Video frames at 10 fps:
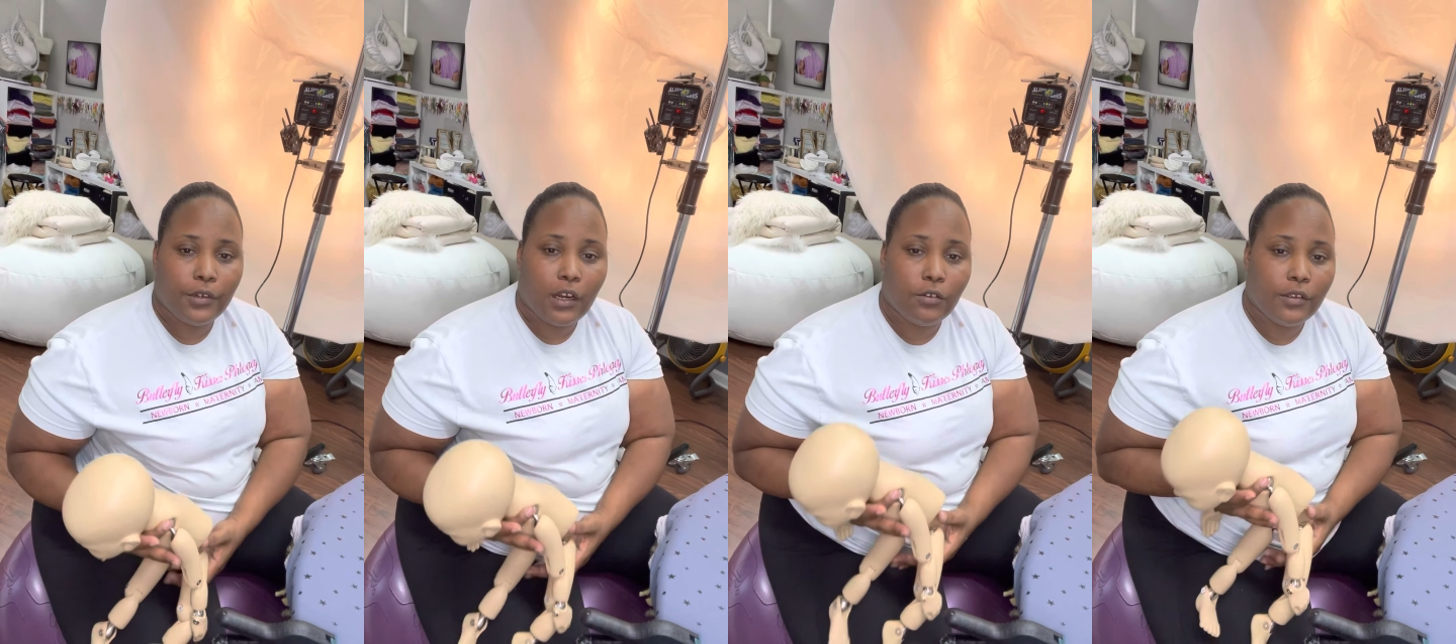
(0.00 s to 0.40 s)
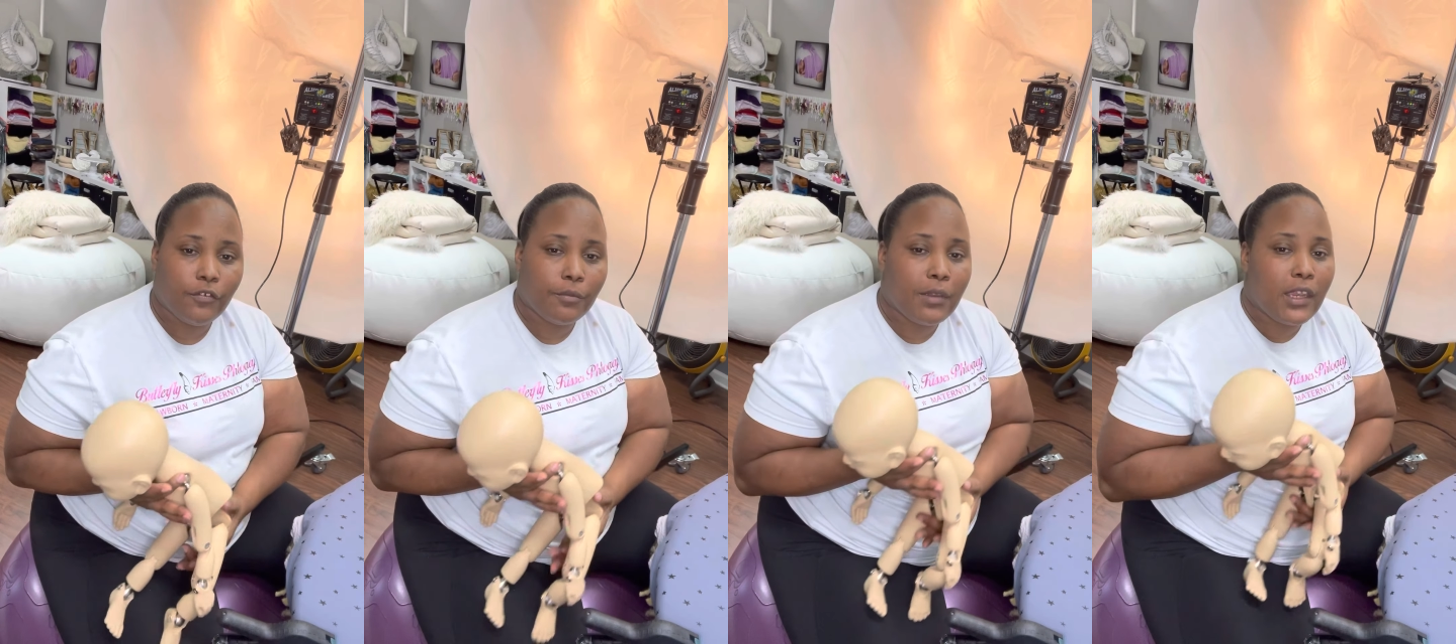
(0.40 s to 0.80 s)
not only
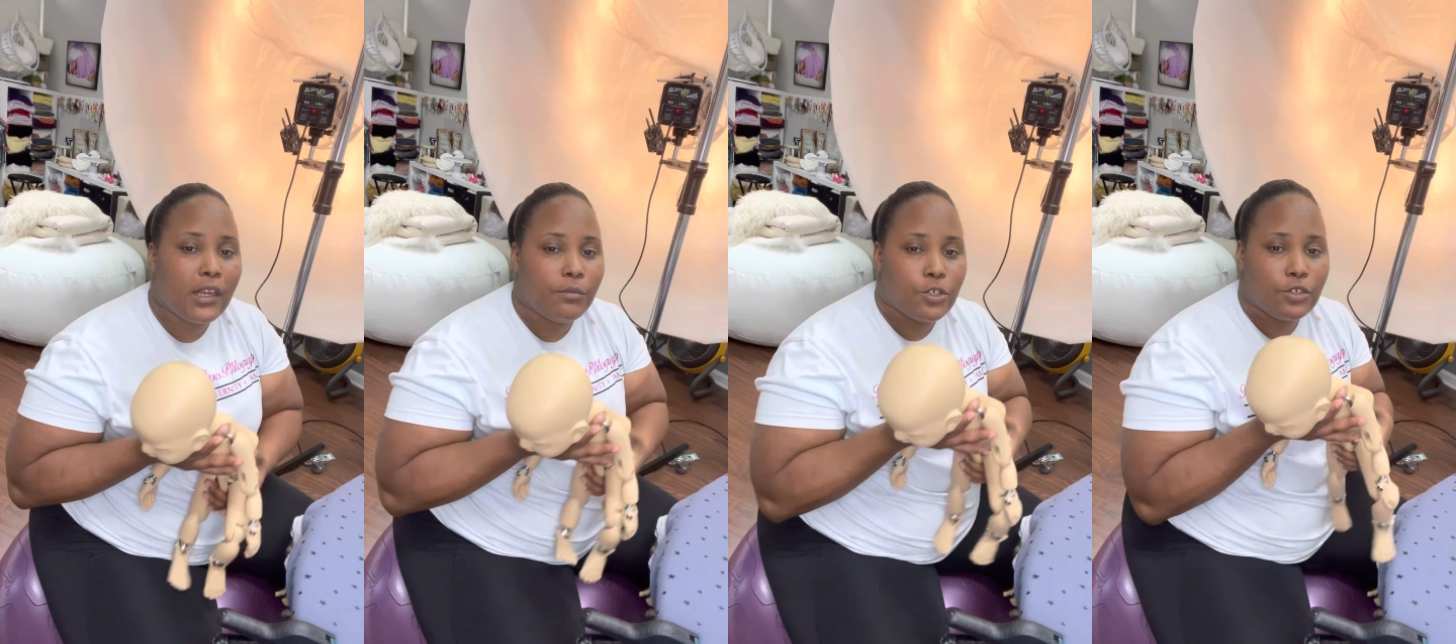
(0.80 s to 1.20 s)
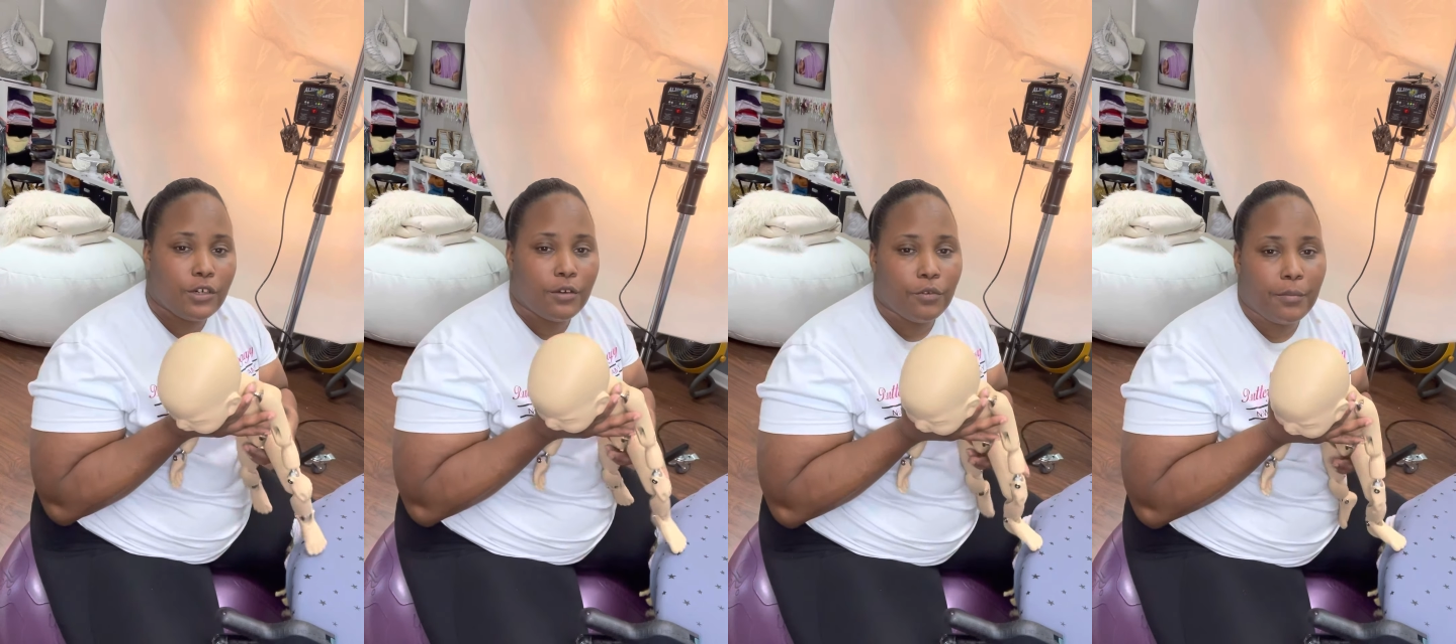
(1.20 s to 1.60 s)
for me, and I'm sure
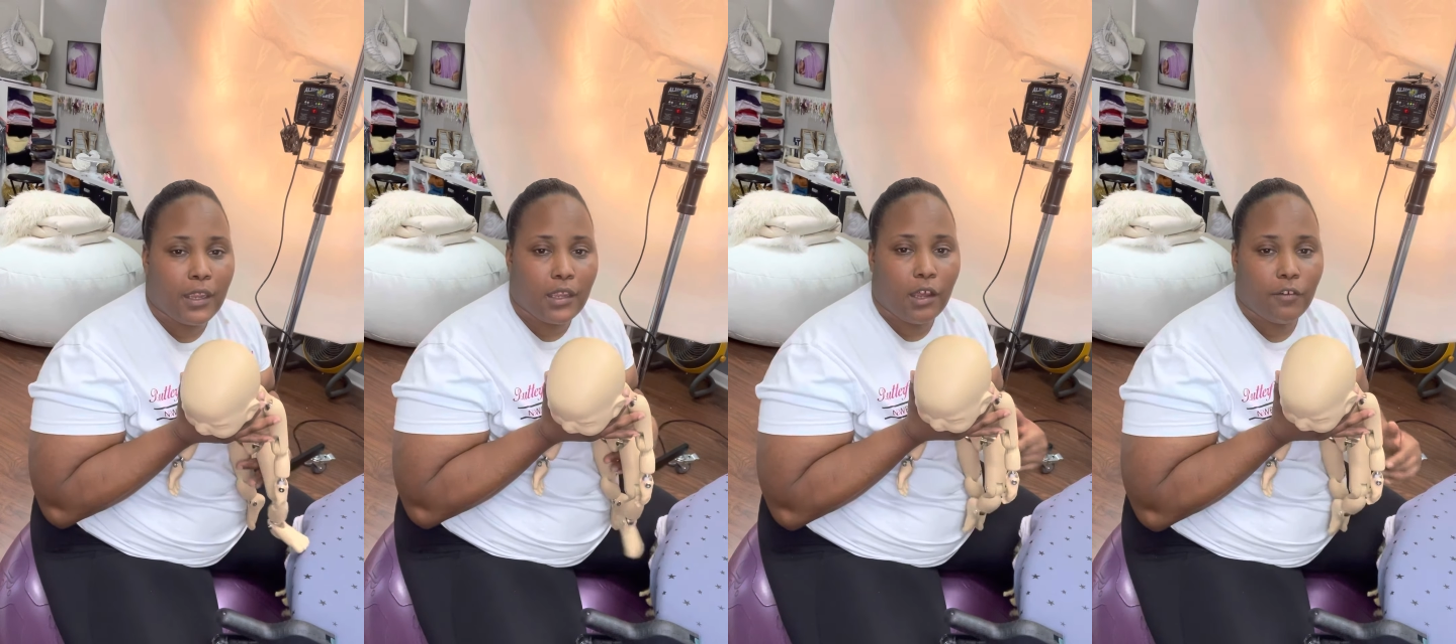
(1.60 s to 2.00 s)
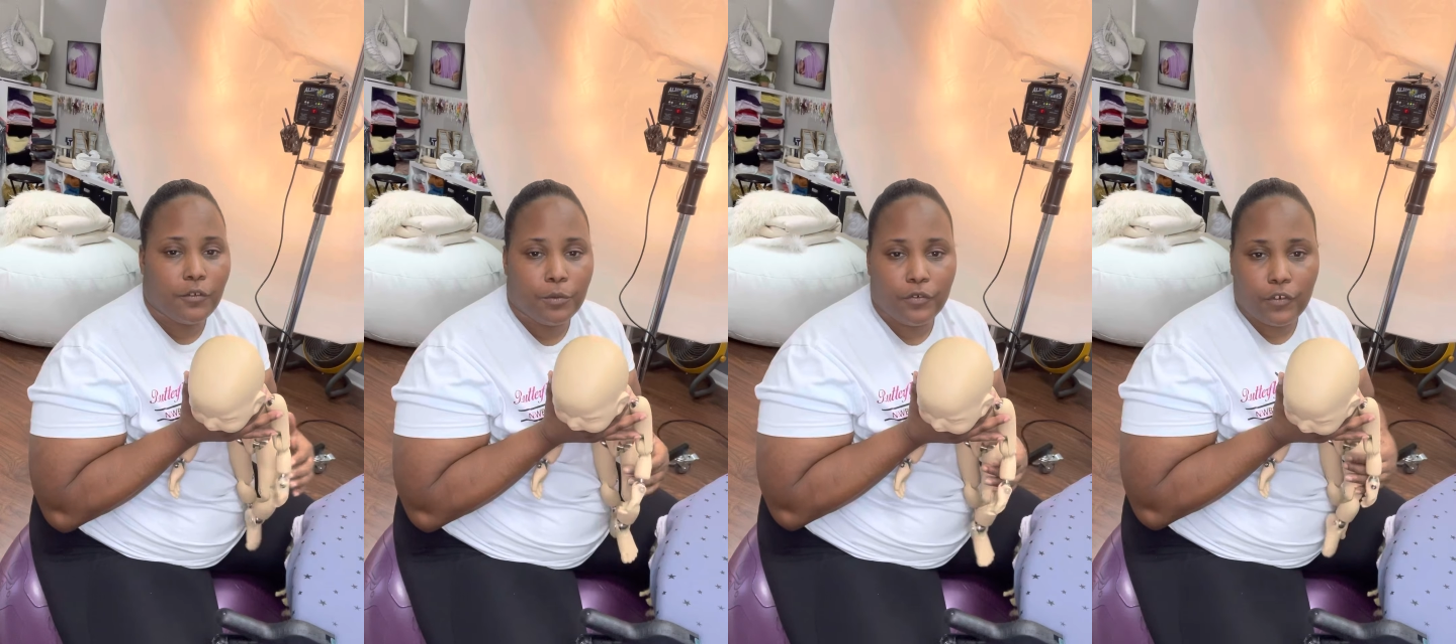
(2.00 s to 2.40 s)
it would make it
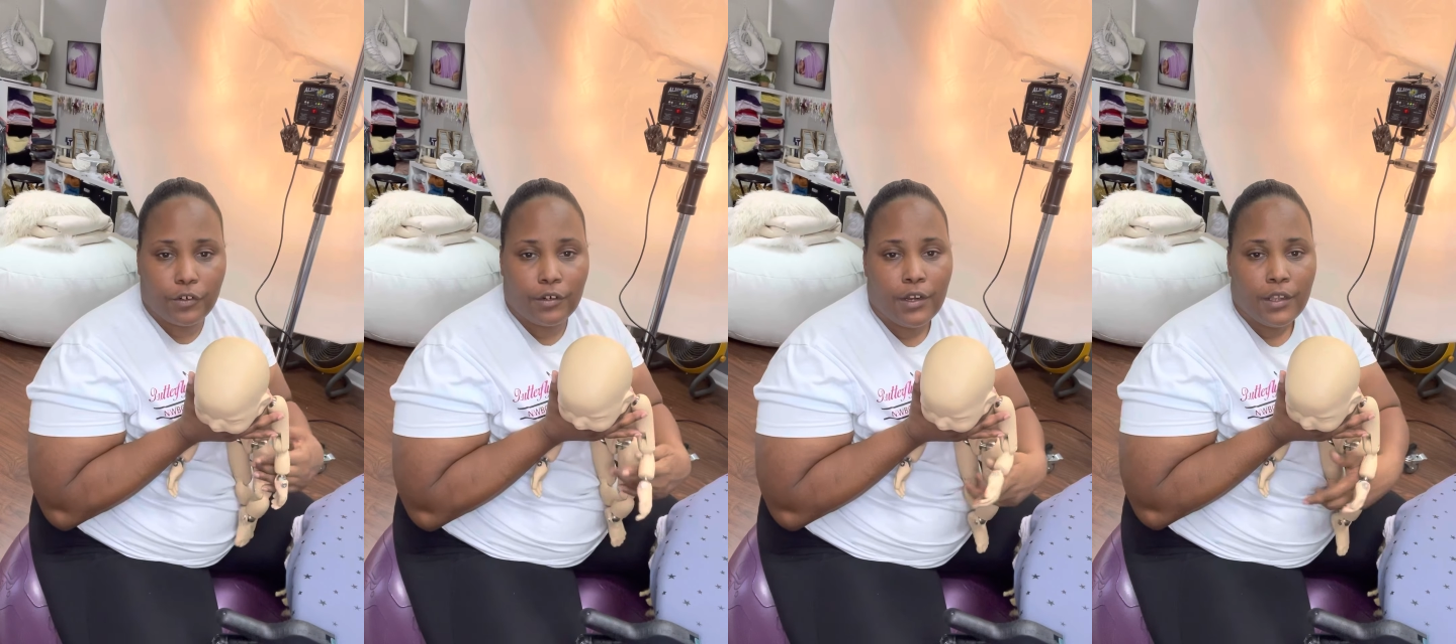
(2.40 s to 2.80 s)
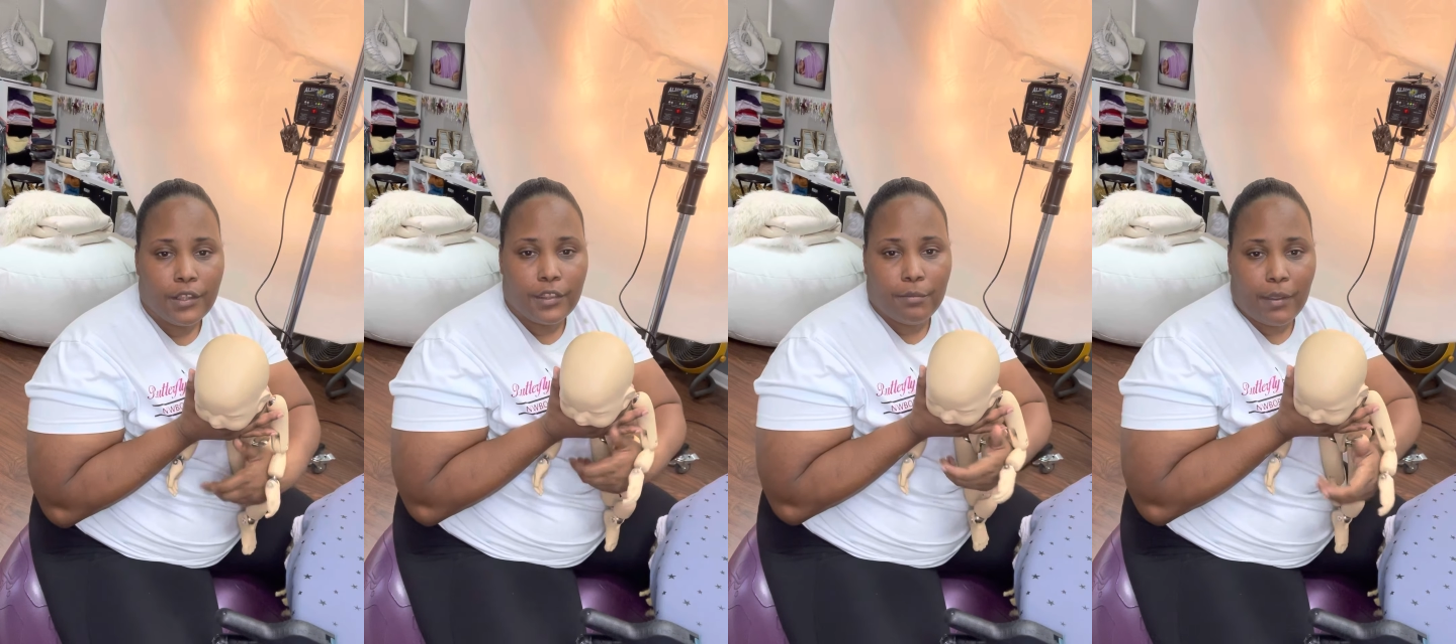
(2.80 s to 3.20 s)
comfortable for
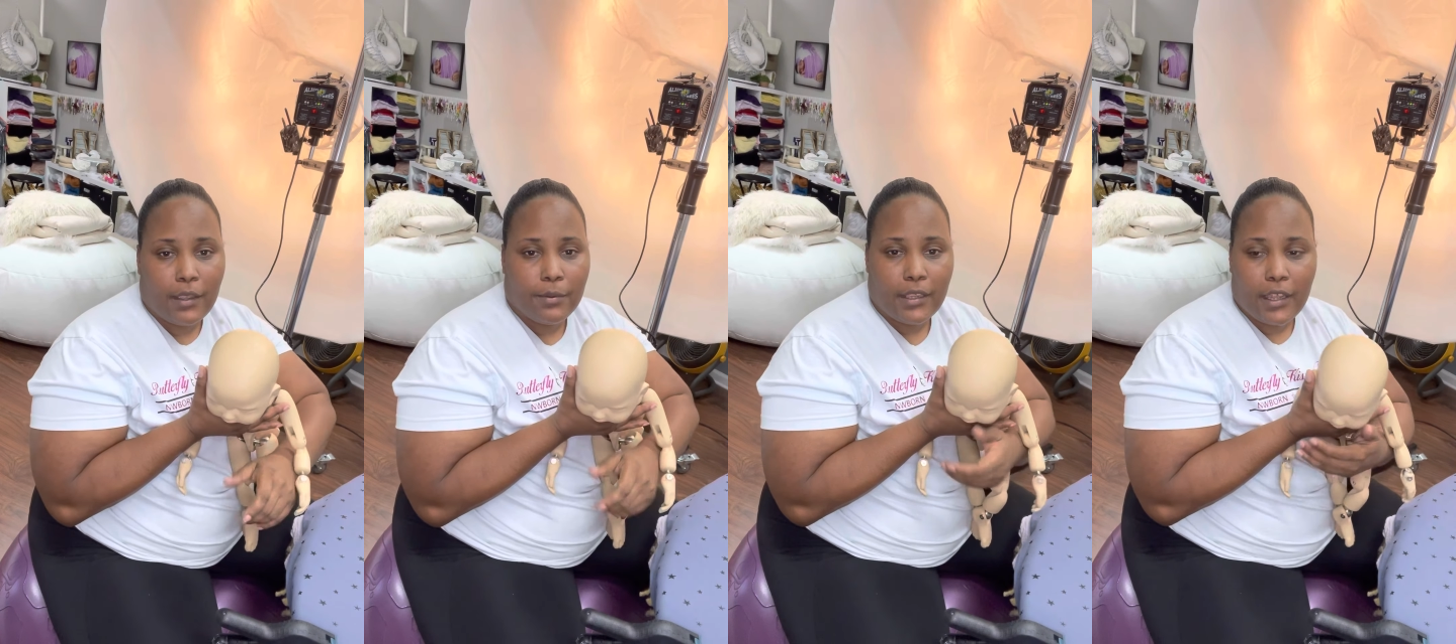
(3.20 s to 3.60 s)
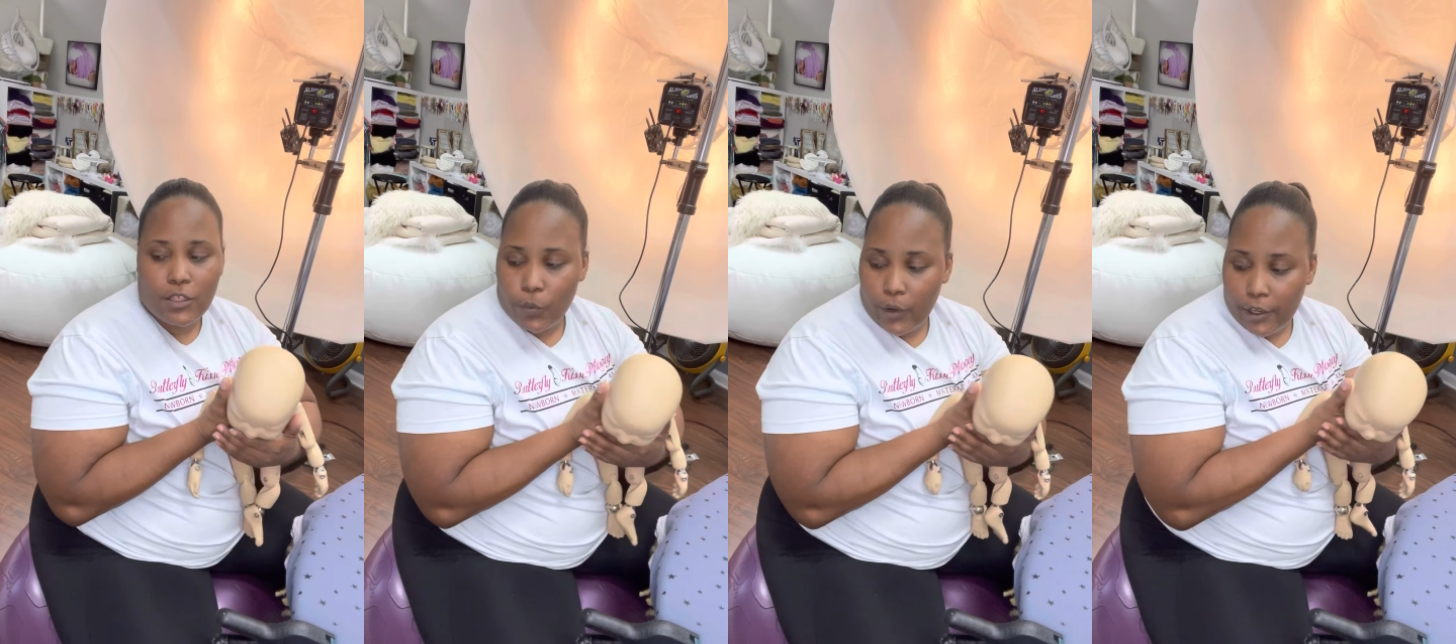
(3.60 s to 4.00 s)
the baby
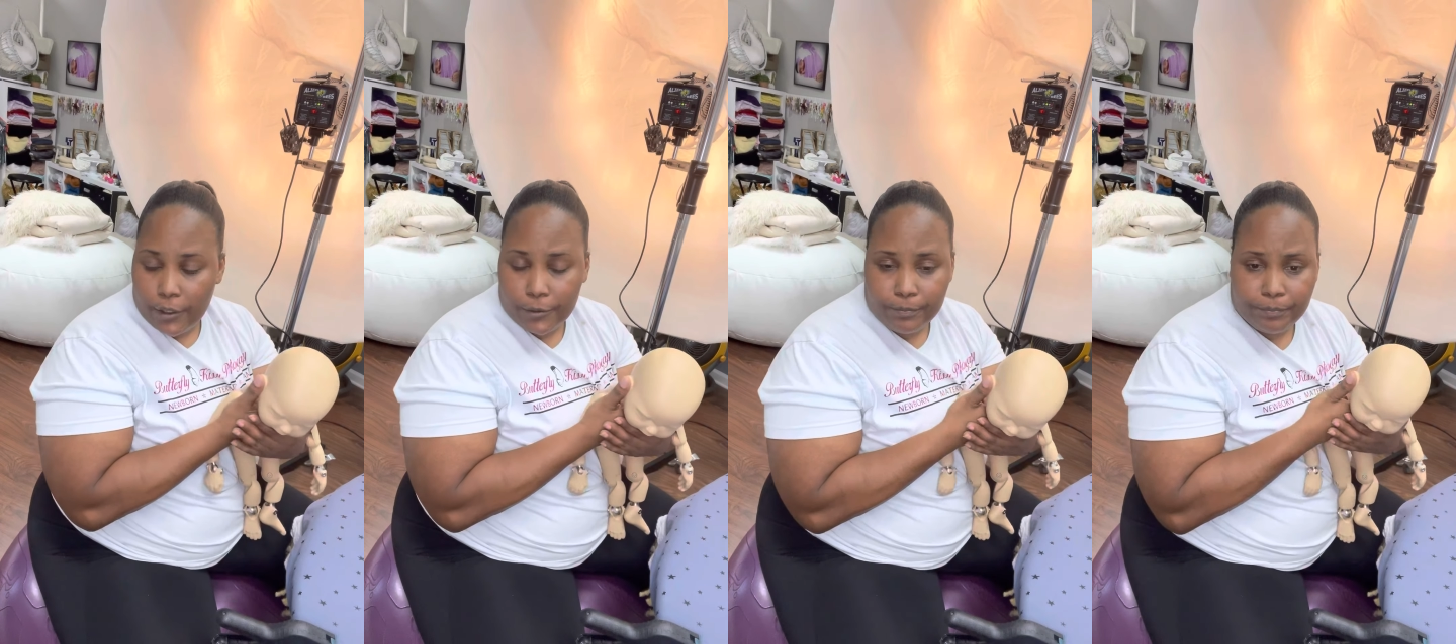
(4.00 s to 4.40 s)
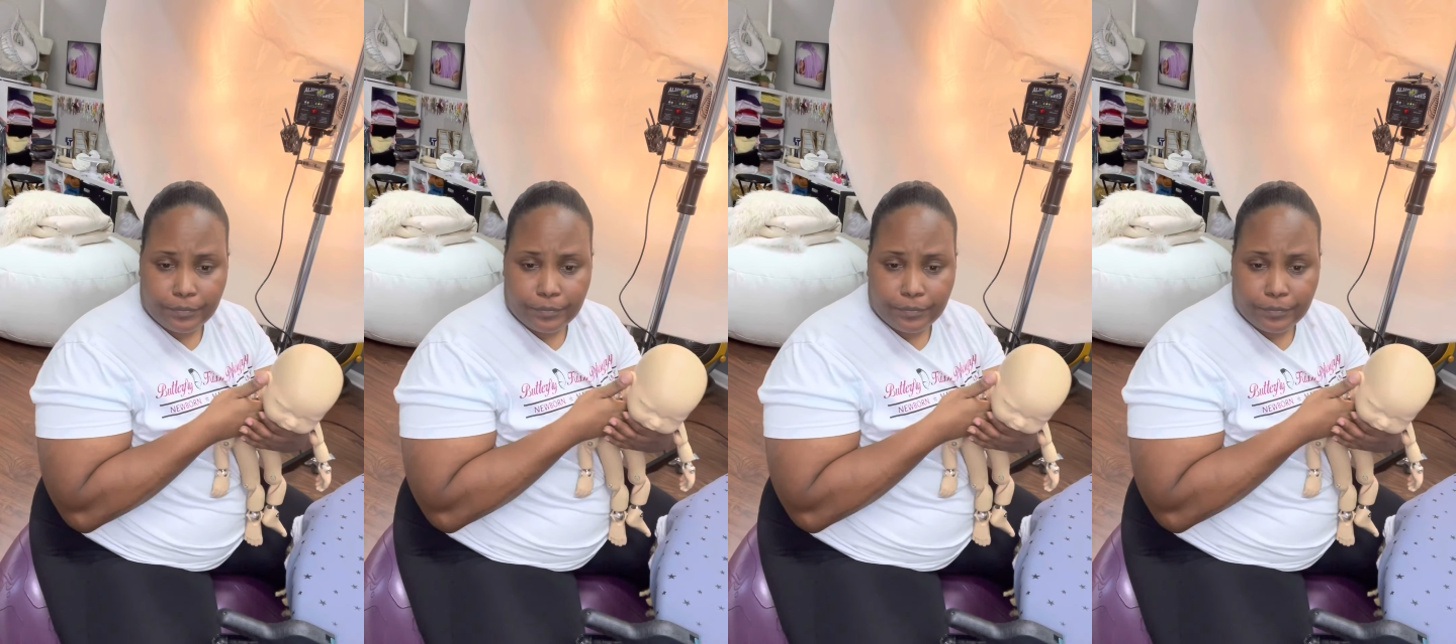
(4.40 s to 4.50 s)
as well.